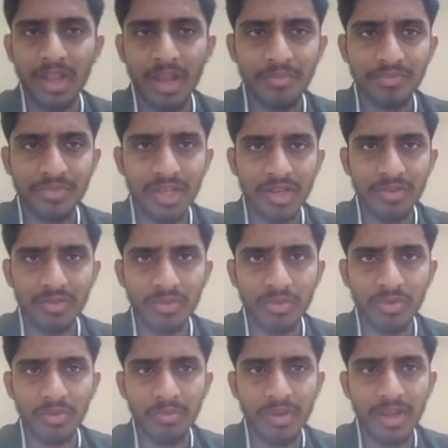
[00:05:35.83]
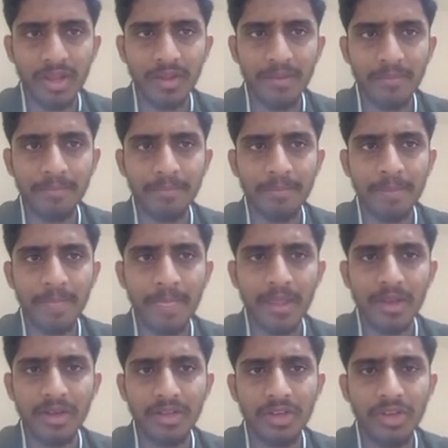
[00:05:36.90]
observed could be
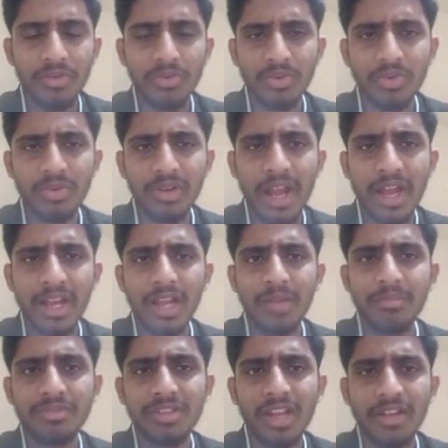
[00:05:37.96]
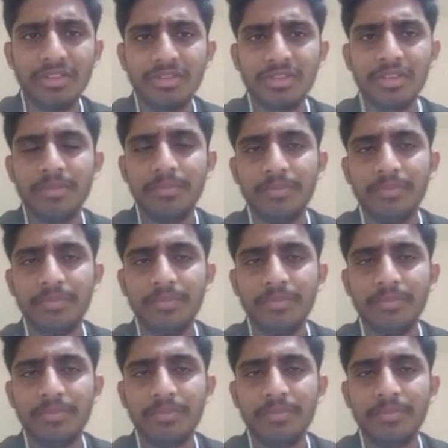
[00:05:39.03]
due to random chance.